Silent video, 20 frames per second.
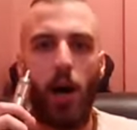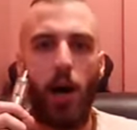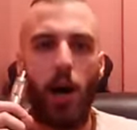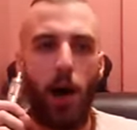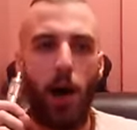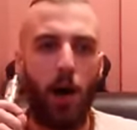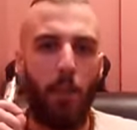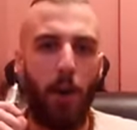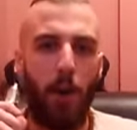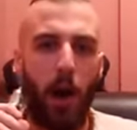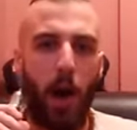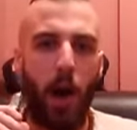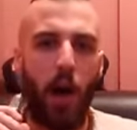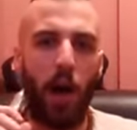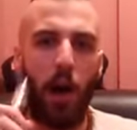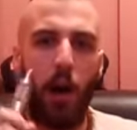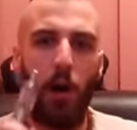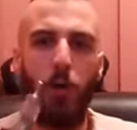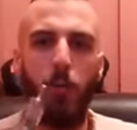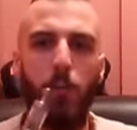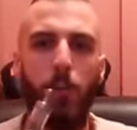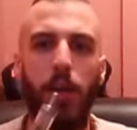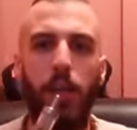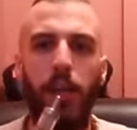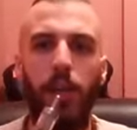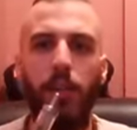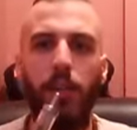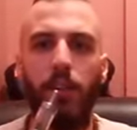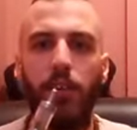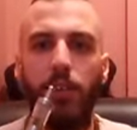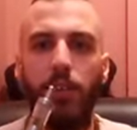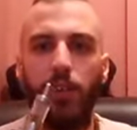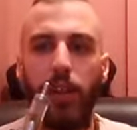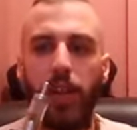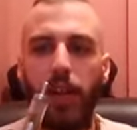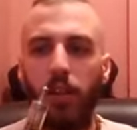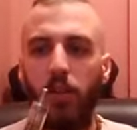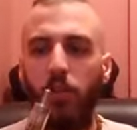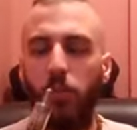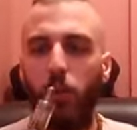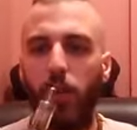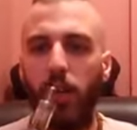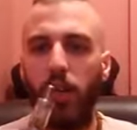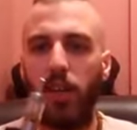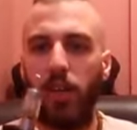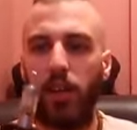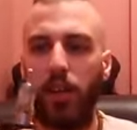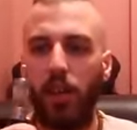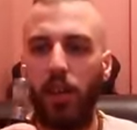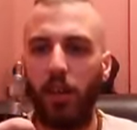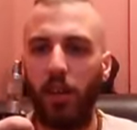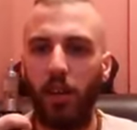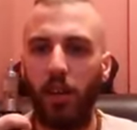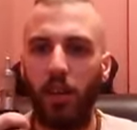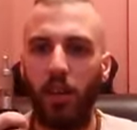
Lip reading: am hoping next week